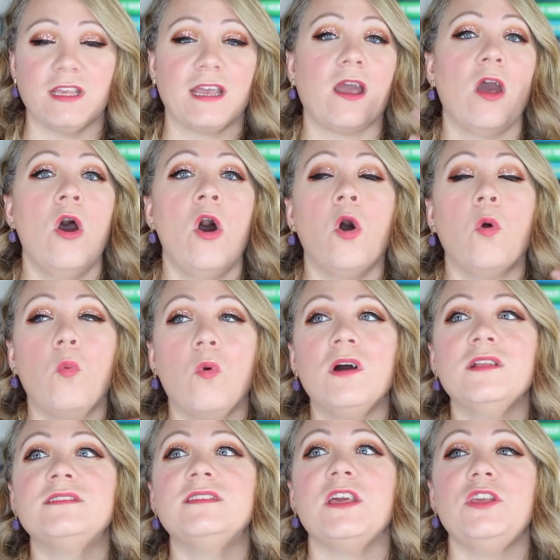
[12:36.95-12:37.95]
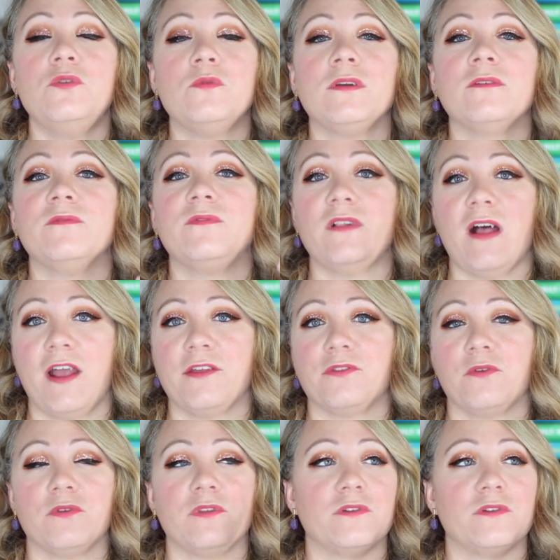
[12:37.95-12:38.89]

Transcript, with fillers: like ones that you can fly through.